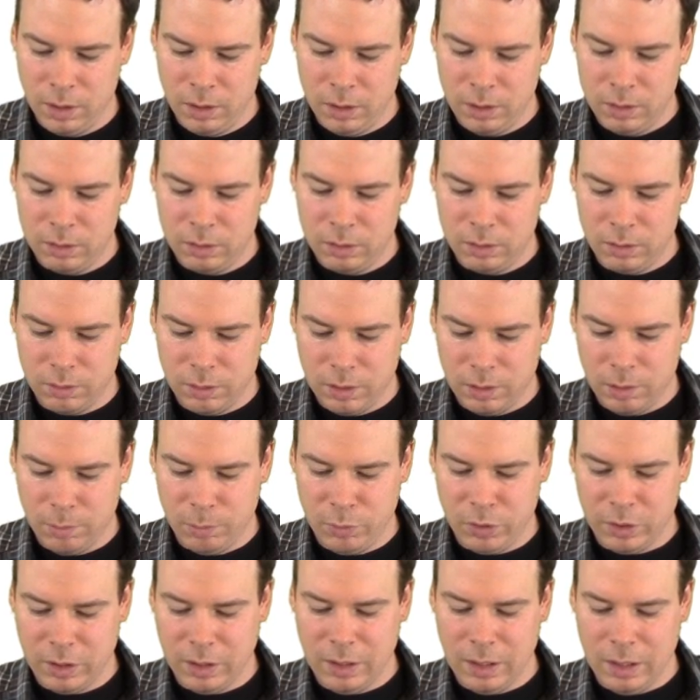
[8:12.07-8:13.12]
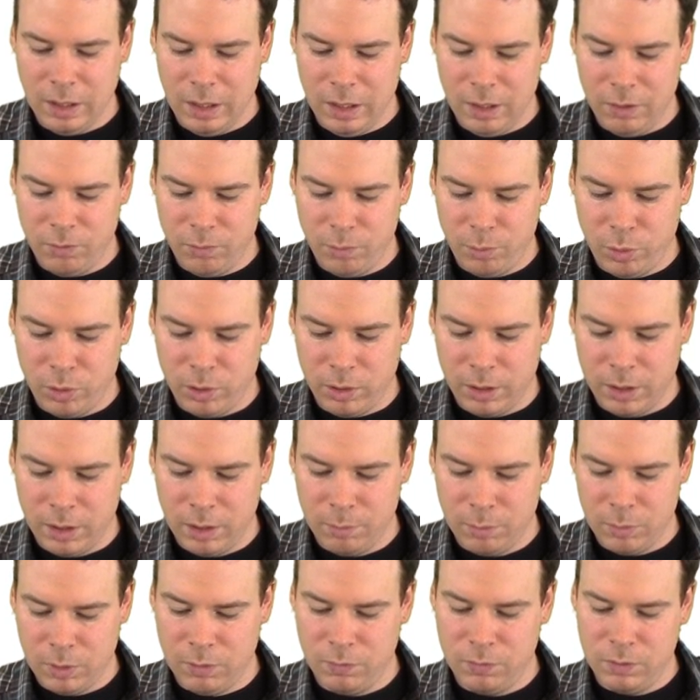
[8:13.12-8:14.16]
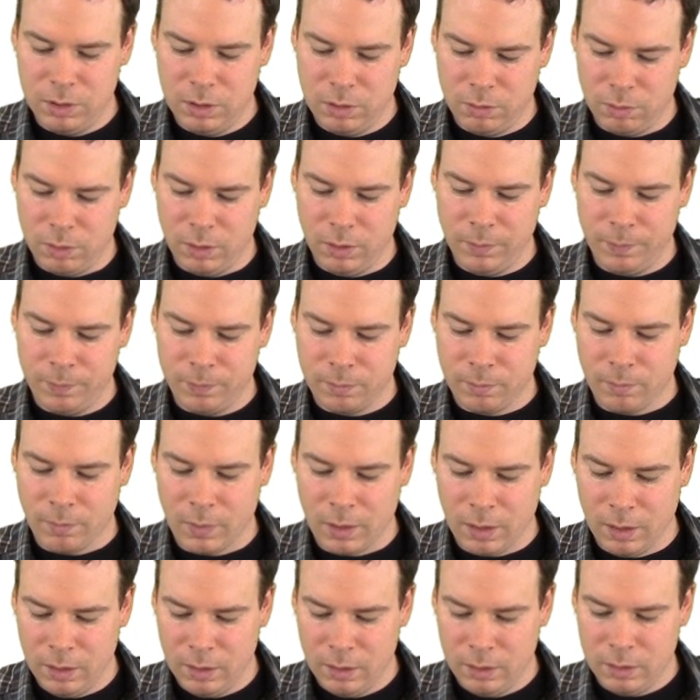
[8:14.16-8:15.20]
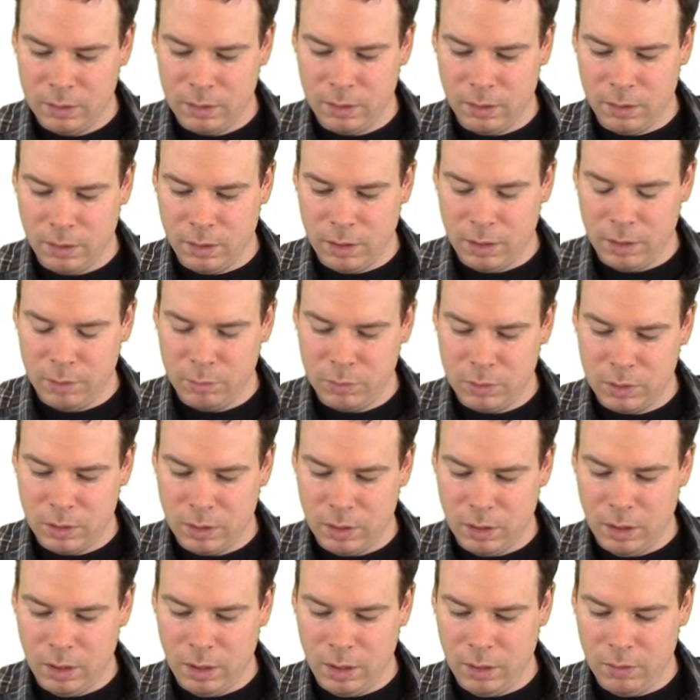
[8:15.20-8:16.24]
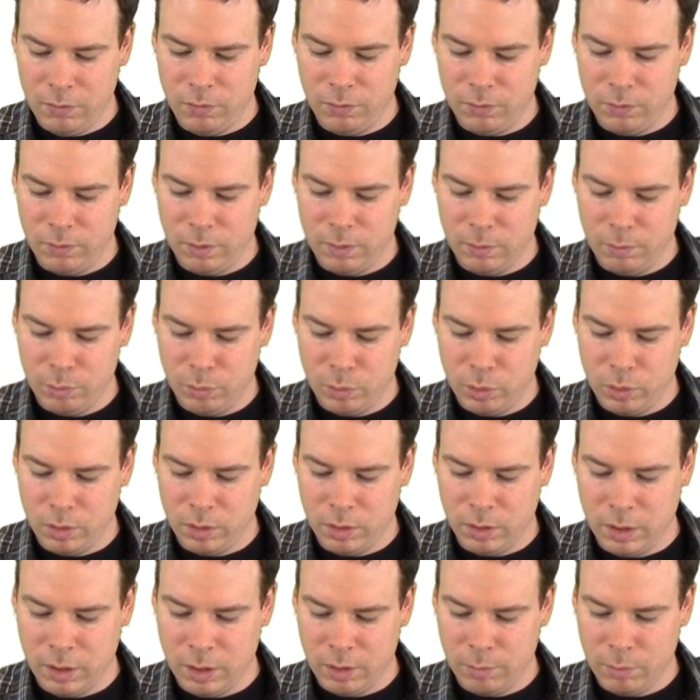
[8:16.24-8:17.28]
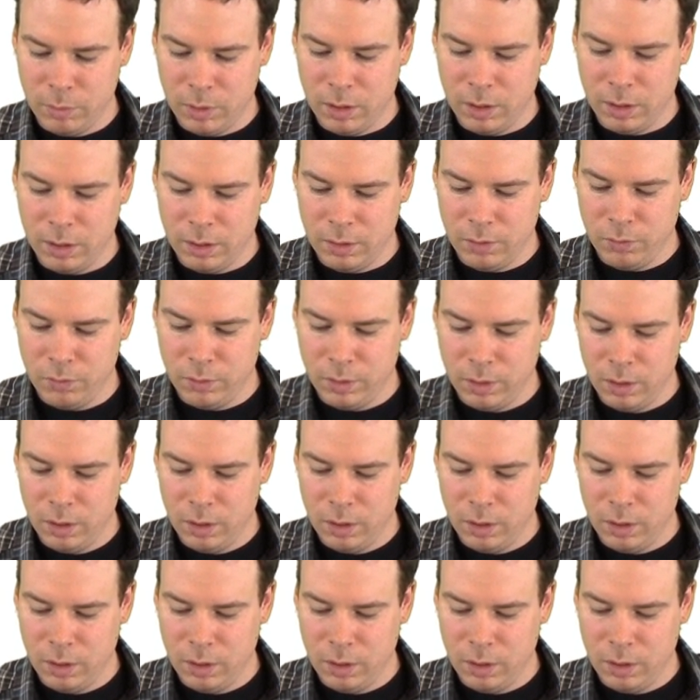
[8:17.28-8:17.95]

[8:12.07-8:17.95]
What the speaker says: So then I'm looking at f prime of 0 times f prime of,